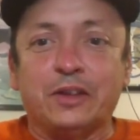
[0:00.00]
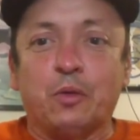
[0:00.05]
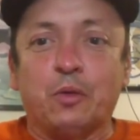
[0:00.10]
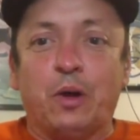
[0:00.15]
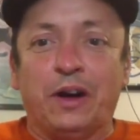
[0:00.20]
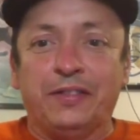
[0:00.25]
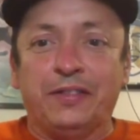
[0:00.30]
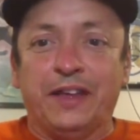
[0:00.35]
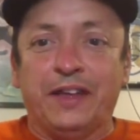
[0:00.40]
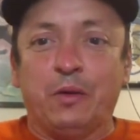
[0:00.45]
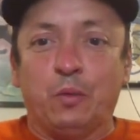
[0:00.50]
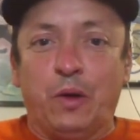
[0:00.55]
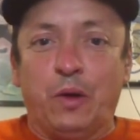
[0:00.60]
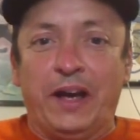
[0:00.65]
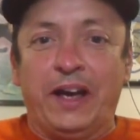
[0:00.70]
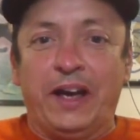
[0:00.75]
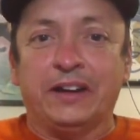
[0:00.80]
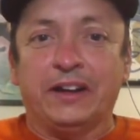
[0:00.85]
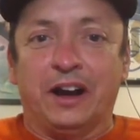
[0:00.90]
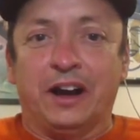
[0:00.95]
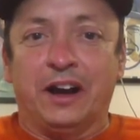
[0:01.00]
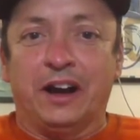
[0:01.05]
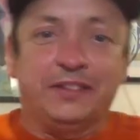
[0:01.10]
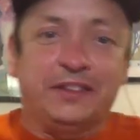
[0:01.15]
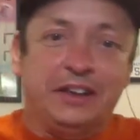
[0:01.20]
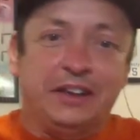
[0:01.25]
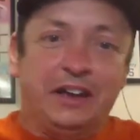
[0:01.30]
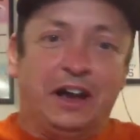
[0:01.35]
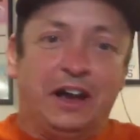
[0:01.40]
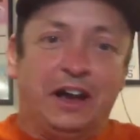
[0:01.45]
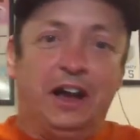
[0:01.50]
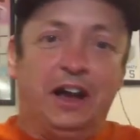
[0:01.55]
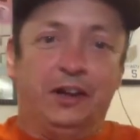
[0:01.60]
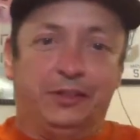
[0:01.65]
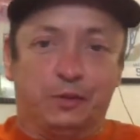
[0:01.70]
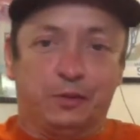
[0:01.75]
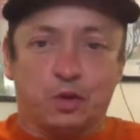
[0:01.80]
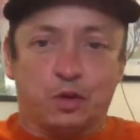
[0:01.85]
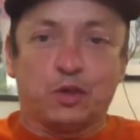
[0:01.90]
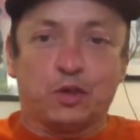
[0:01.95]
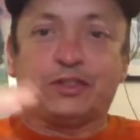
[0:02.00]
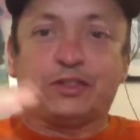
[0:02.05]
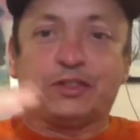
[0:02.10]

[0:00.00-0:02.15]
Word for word: that's the like one that went on the uh